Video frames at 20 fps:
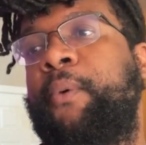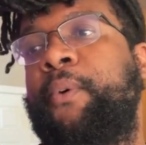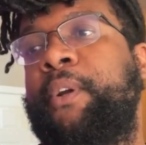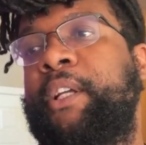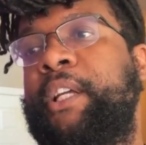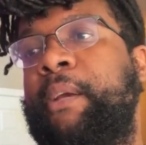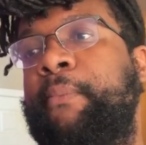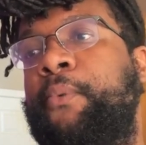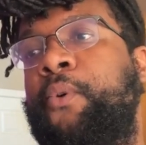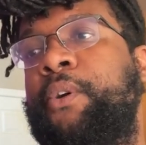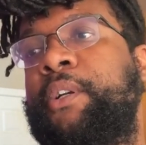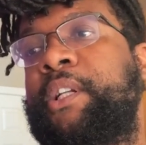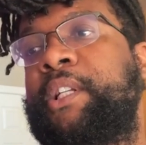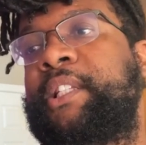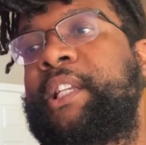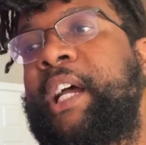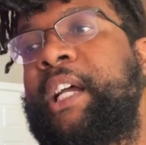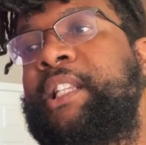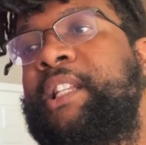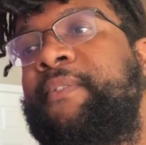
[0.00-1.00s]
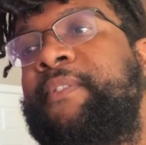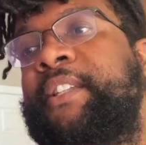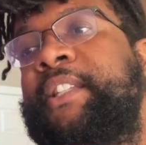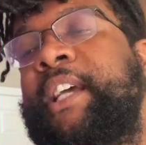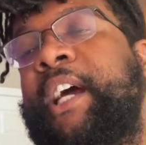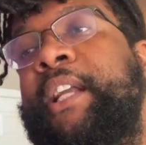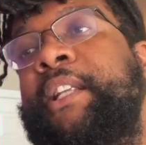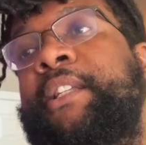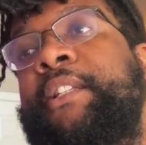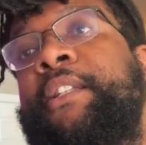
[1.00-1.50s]
and I want to get more into the scientific
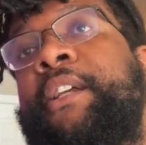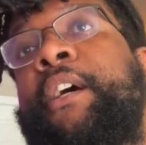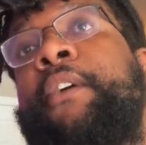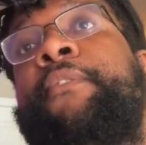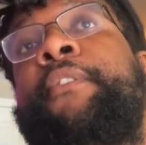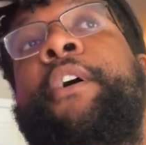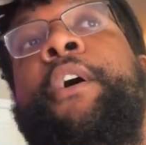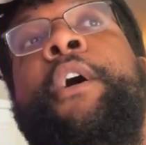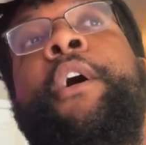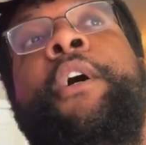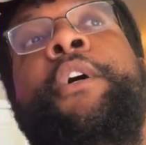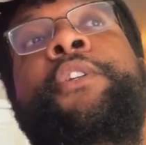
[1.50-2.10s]
side of stuff.